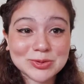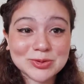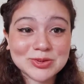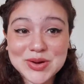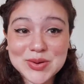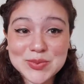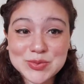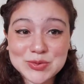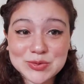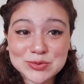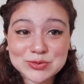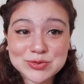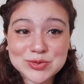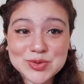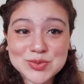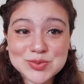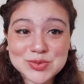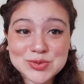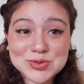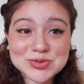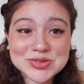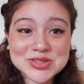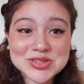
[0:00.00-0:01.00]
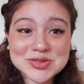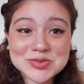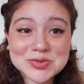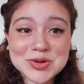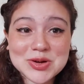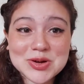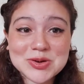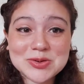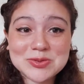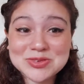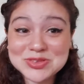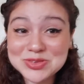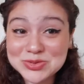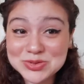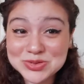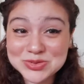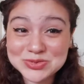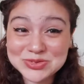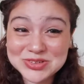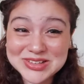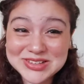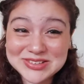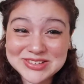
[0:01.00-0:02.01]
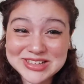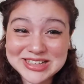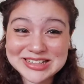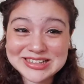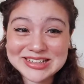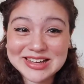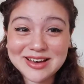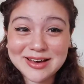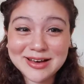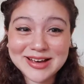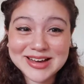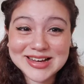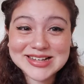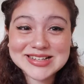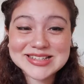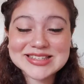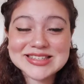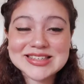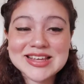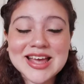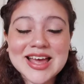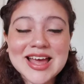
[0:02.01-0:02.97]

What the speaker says: A couple of formals as well, which was really nice.